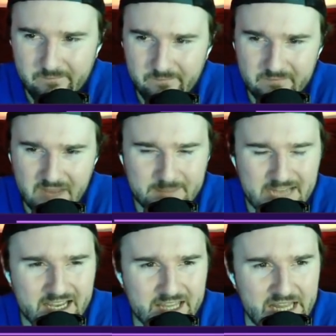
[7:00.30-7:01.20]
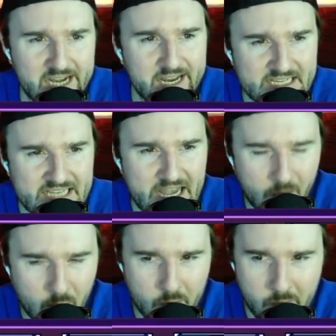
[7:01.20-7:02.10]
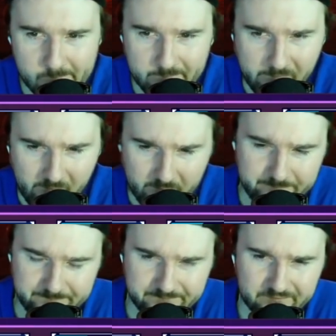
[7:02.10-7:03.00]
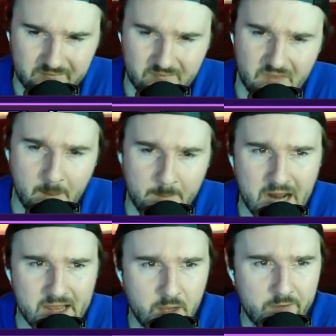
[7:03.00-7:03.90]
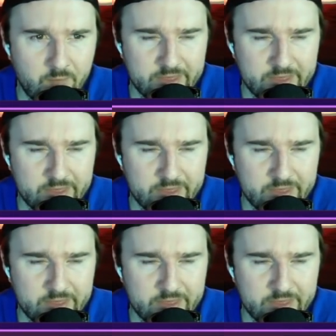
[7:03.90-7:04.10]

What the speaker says: I'm taking the Knicks at home. I'm not in love with the